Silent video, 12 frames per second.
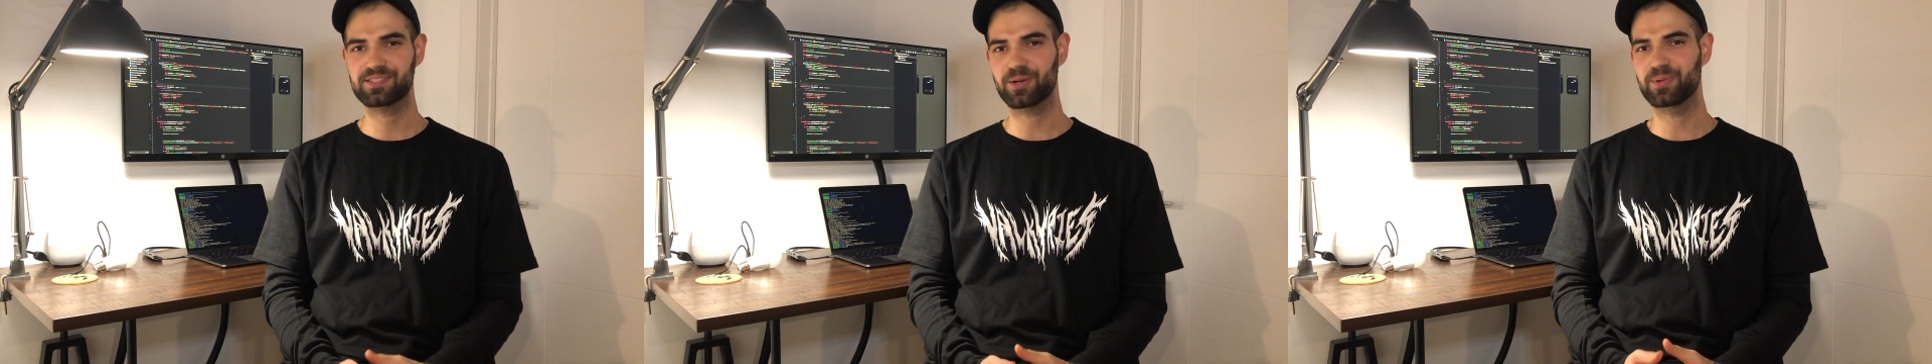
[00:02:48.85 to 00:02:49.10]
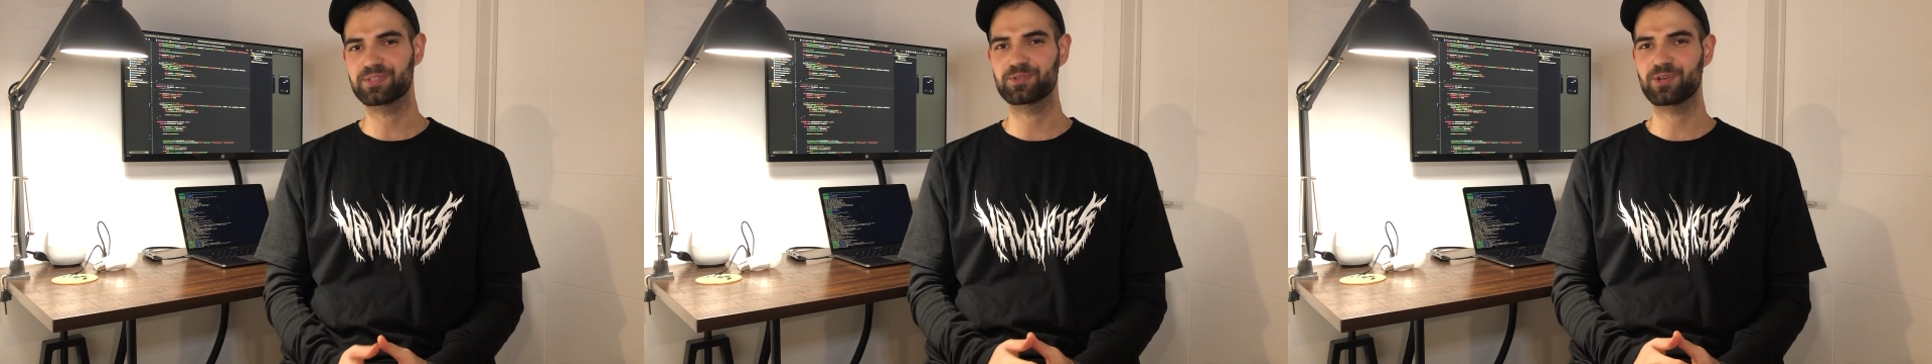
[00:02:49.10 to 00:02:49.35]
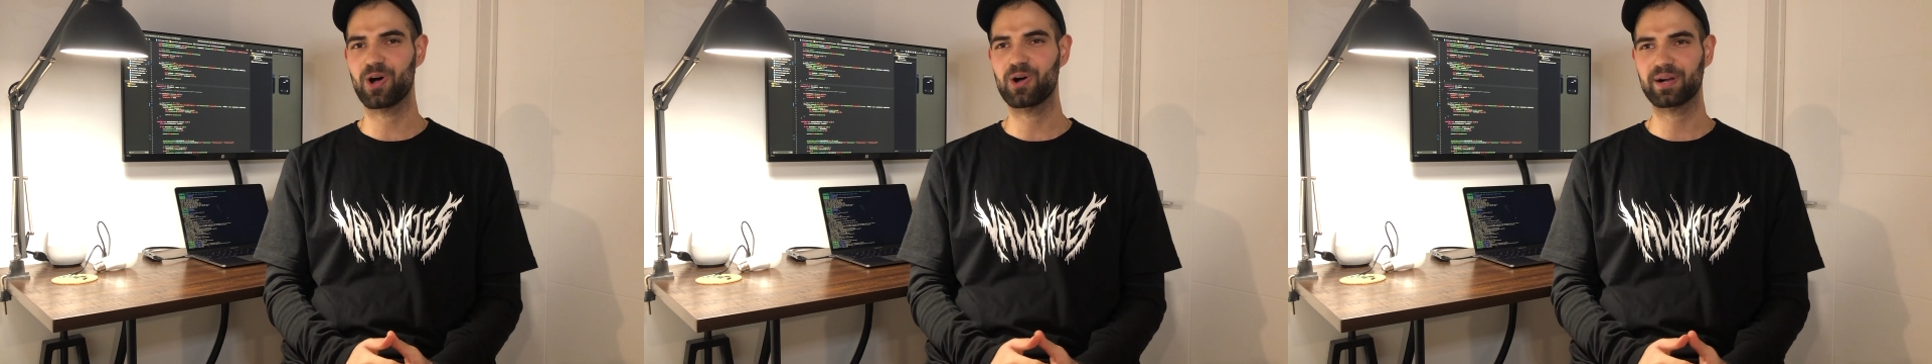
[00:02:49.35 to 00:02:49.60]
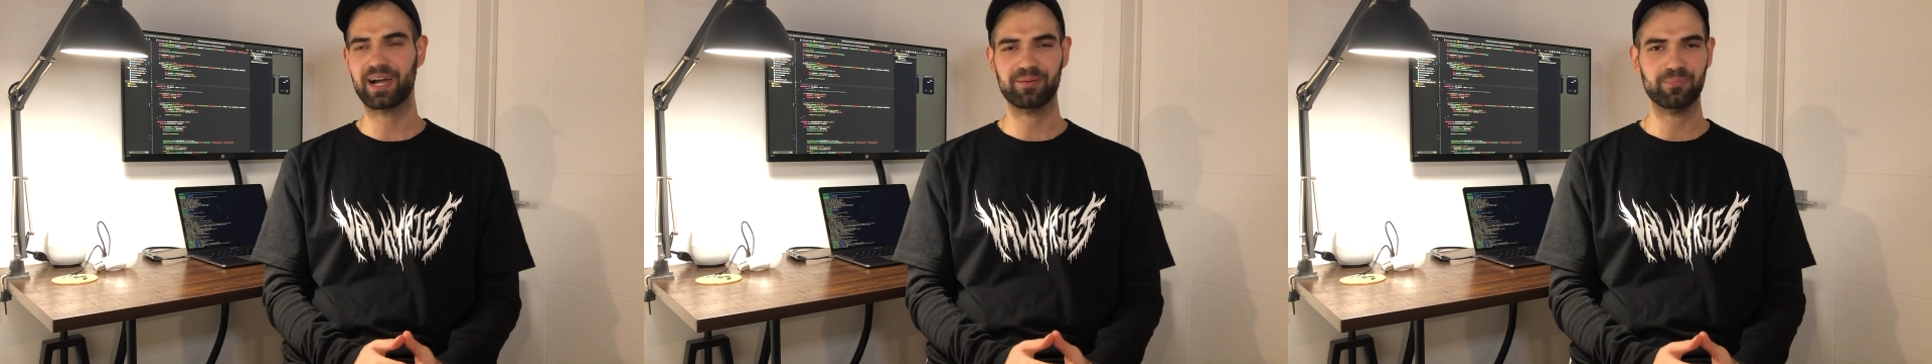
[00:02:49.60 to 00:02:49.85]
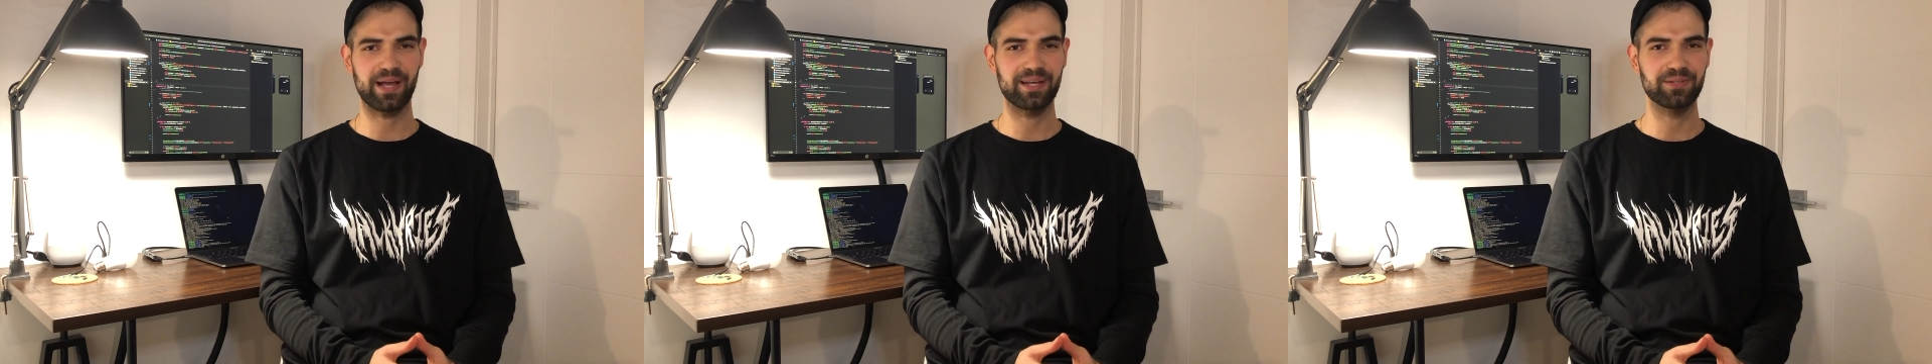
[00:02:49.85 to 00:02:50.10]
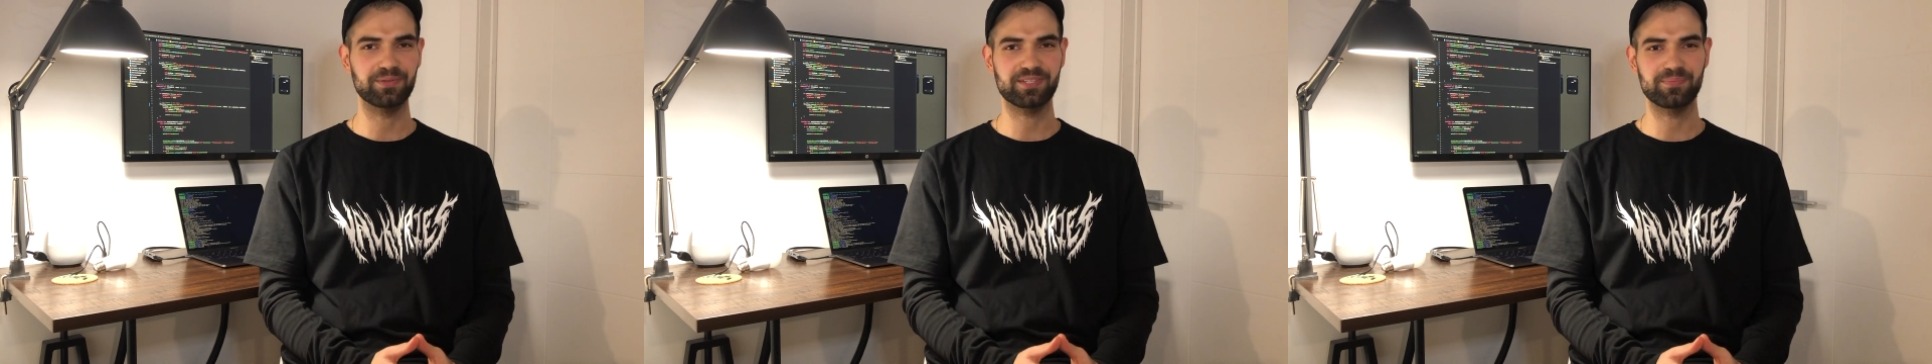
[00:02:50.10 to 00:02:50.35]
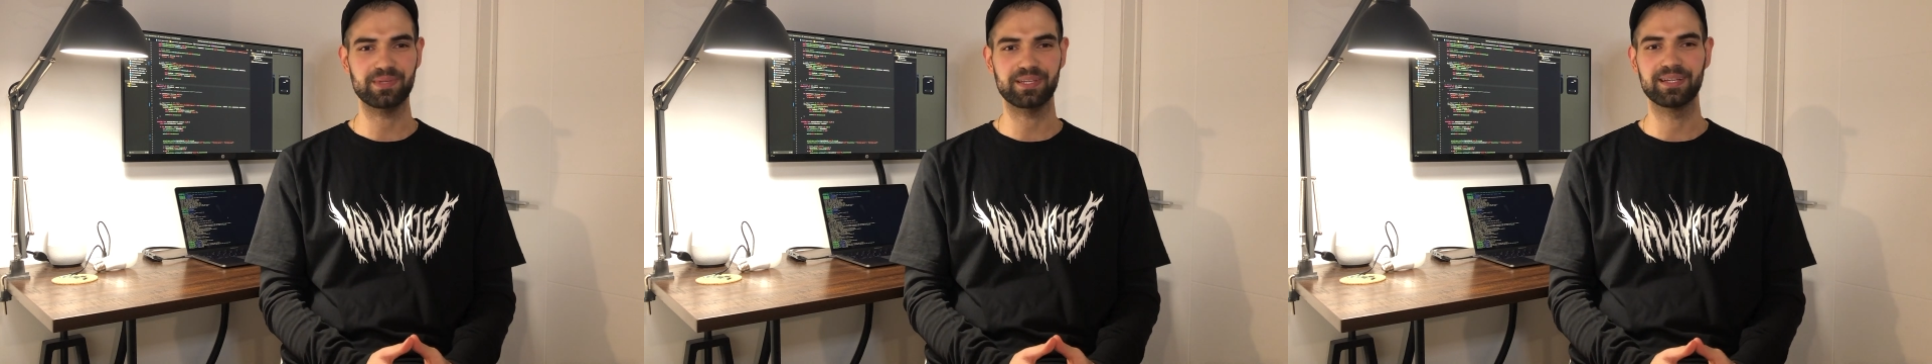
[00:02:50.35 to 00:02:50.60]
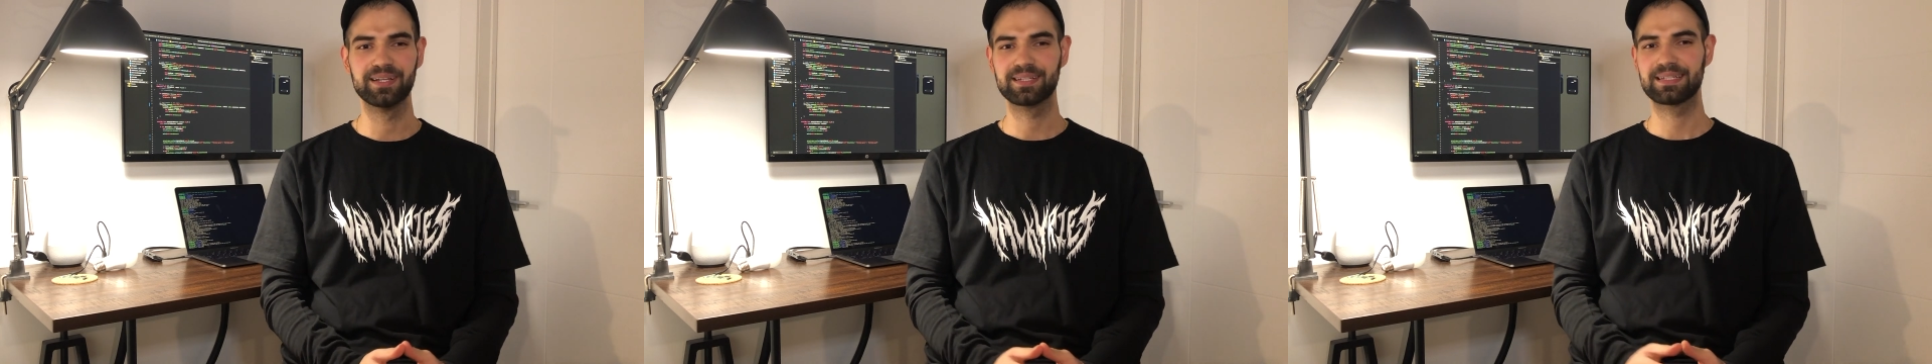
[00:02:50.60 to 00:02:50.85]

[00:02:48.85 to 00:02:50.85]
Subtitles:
so this is all kind of brand new to me.